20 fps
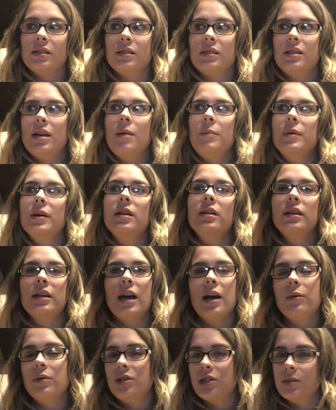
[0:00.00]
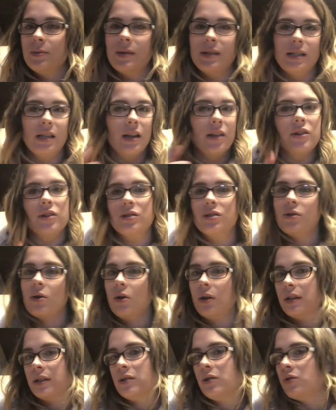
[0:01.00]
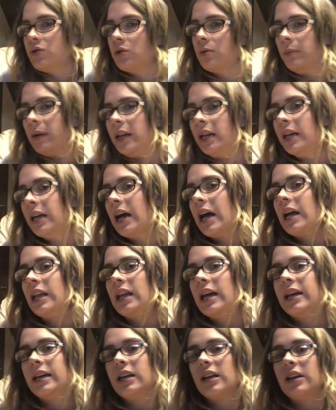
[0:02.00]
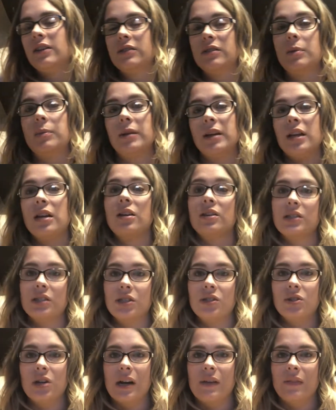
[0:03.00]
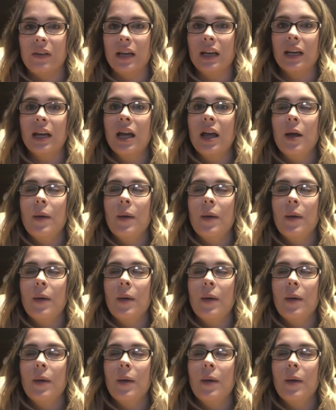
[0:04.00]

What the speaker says: typically I would just be sitting there scrolling social media, like if somebody else is driving.